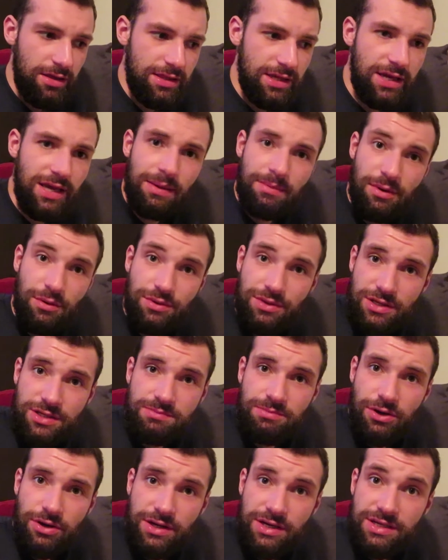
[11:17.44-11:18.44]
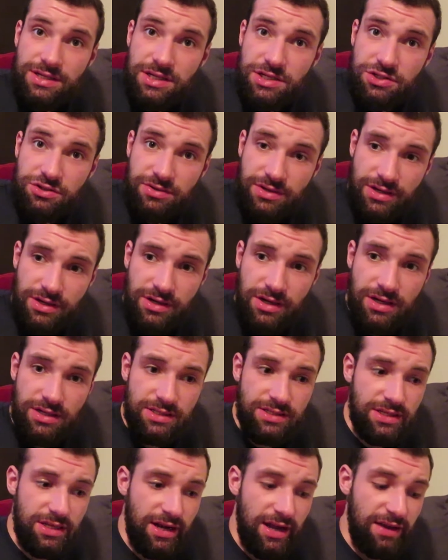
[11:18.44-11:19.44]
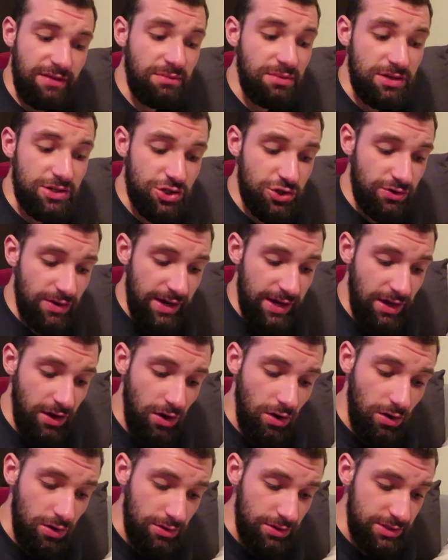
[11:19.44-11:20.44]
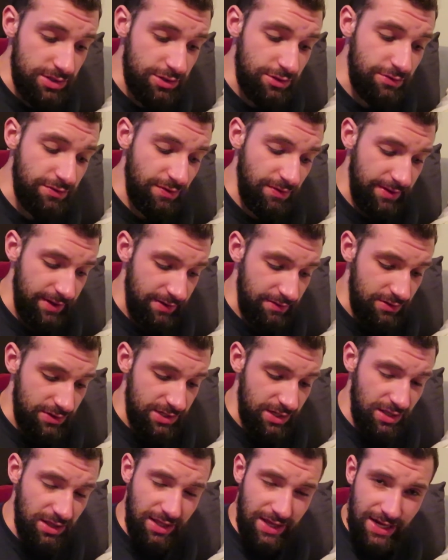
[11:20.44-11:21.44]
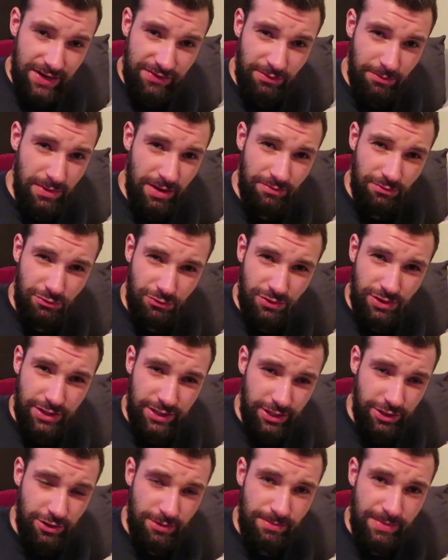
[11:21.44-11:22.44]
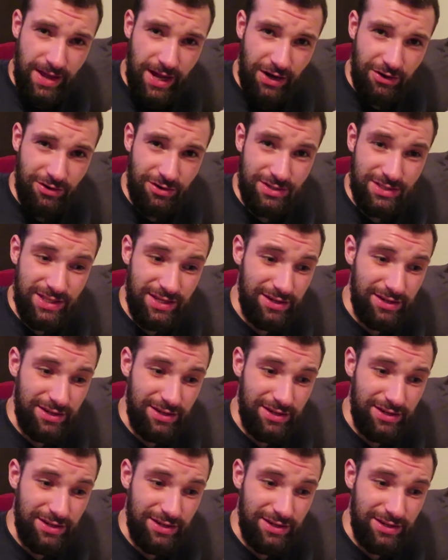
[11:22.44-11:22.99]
They came out with these Market District nuts, and I've been trying all these new flavors, and a lot of them have really good macros.